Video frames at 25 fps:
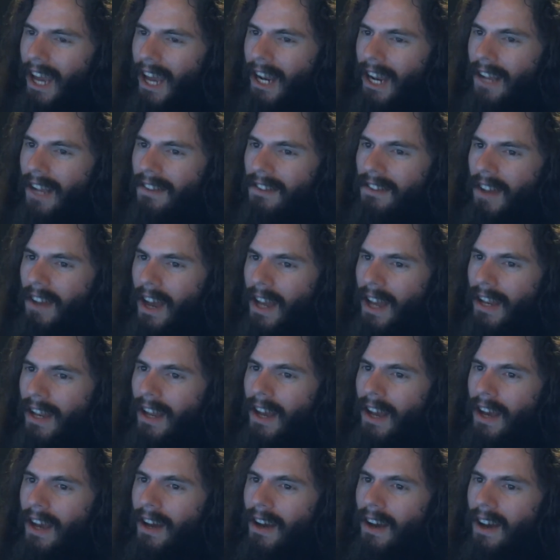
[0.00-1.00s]
and I said,
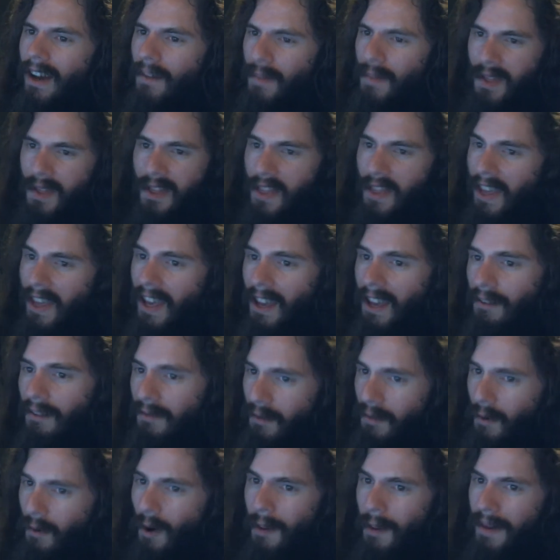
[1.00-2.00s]
I've been thinking
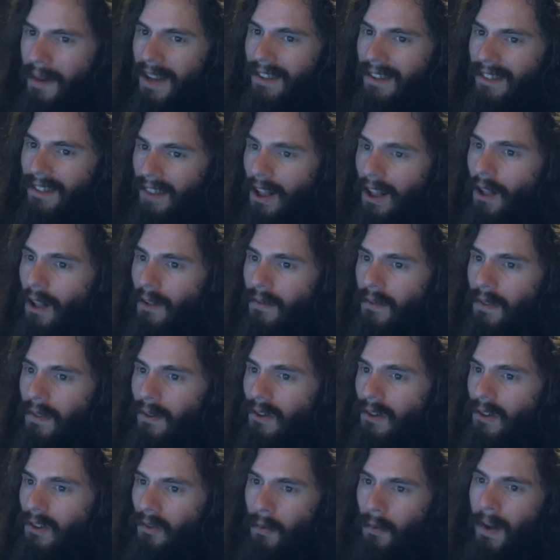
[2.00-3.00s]
for myself, you
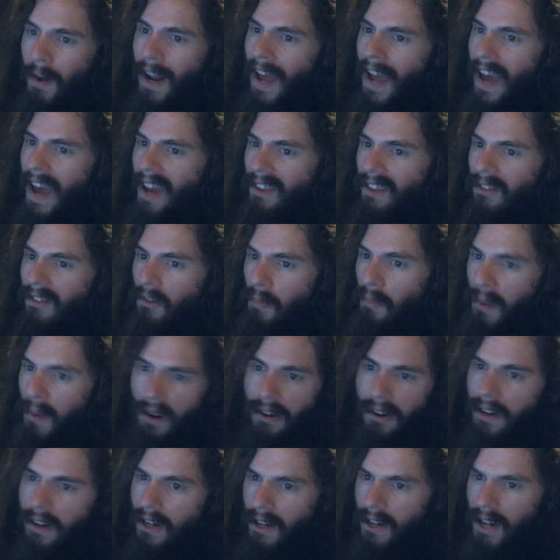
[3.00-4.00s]
just want to act
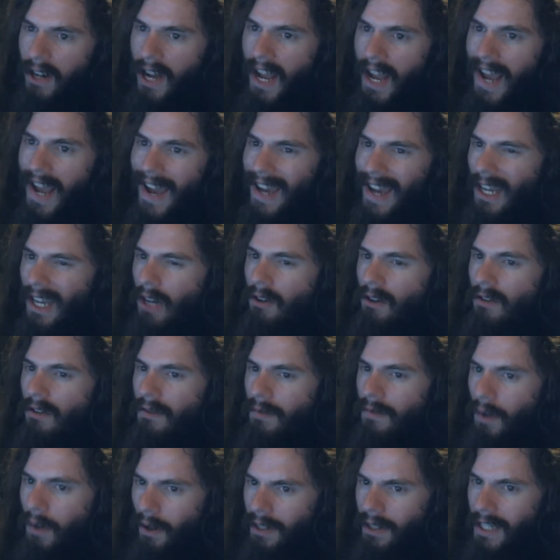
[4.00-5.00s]
superior, and you're
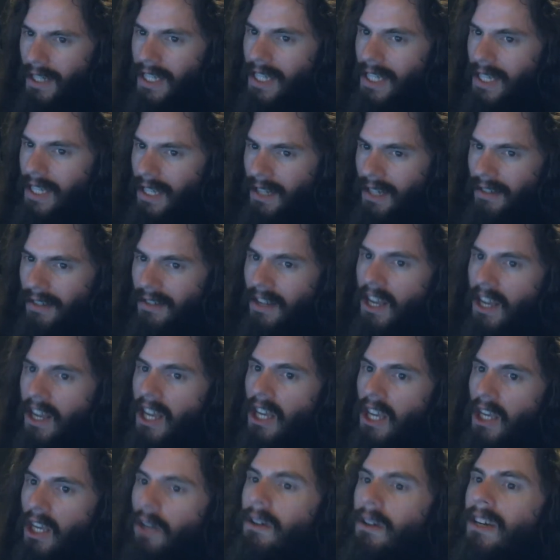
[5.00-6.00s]
defaulting to this.
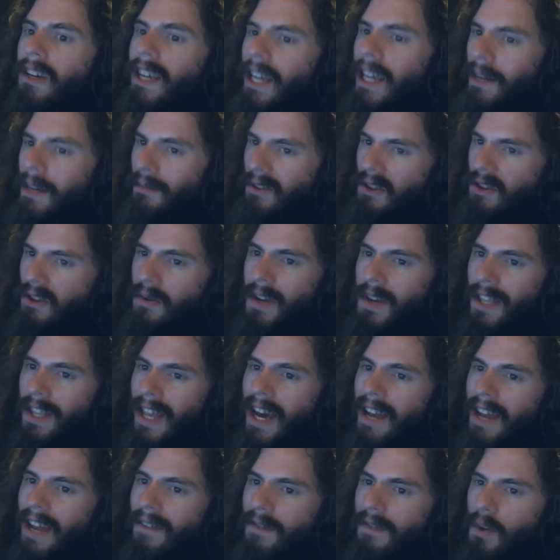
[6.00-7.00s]
You can keep doing
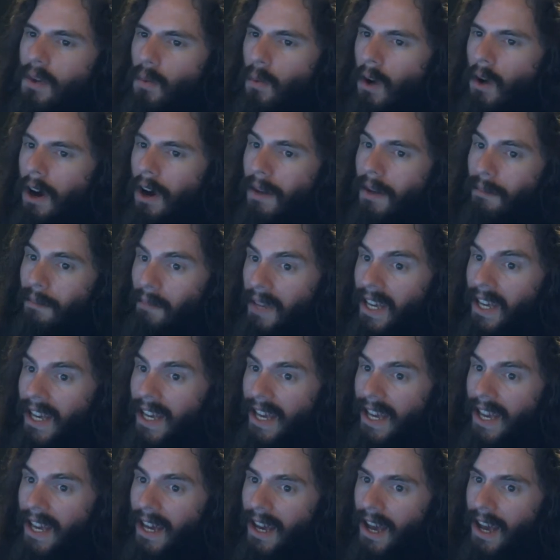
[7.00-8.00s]
that if you want
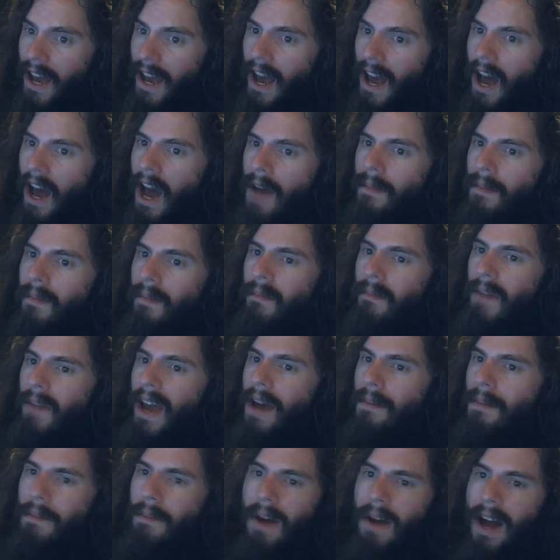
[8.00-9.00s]
me. I'm
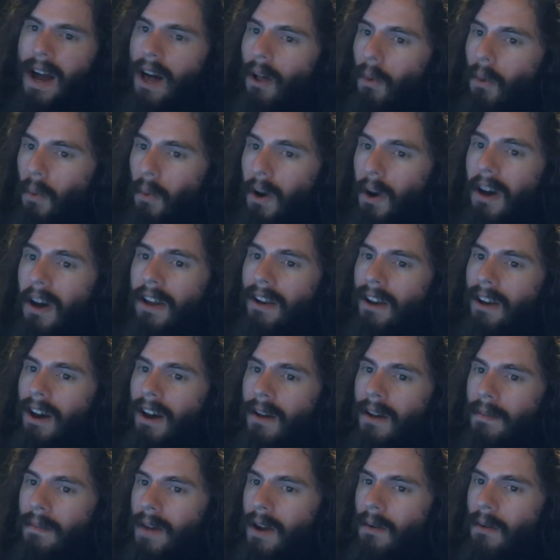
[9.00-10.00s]
at mile one
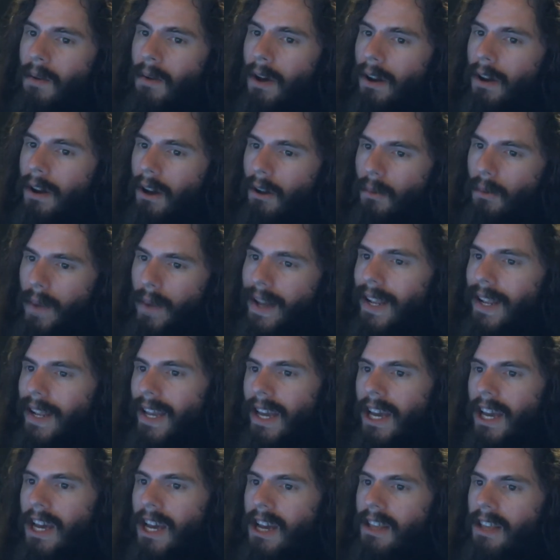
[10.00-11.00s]
on my run
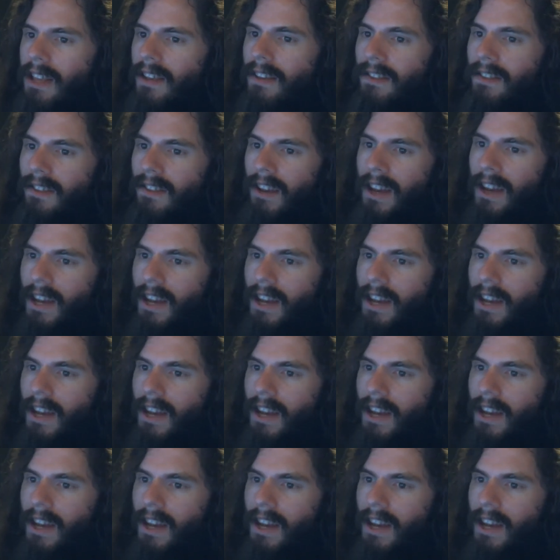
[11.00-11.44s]
already. This